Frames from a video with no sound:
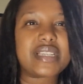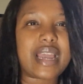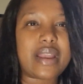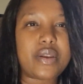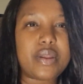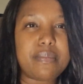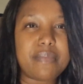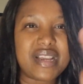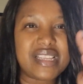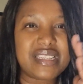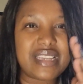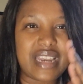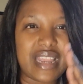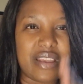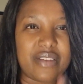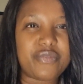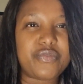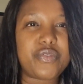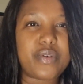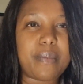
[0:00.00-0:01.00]
Can you imagine
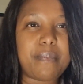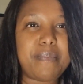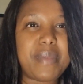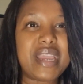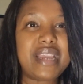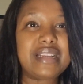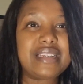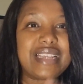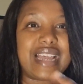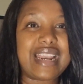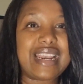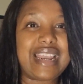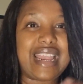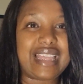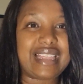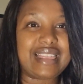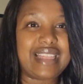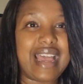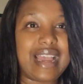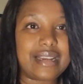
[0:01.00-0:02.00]
if you're being done
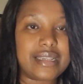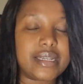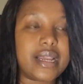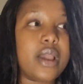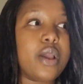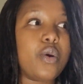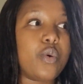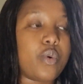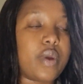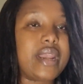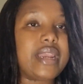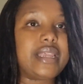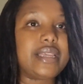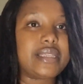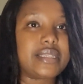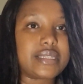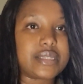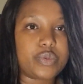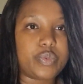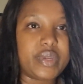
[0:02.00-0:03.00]
like that when
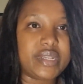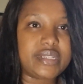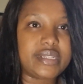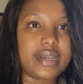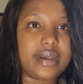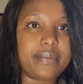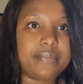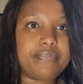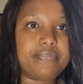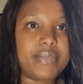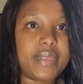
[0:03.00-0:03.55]
it's winter?